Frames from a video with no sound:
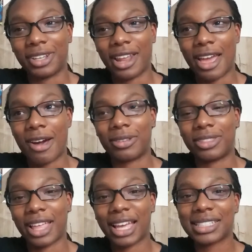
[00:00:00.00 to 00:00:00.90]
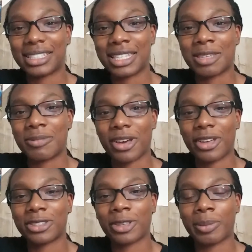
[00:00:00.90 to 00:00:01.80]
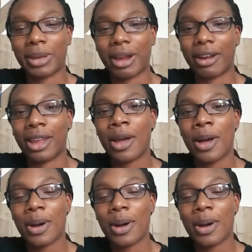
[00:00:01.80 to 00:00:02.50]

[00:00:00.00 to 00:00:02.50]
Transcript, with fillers: Now, last season we all saw Barry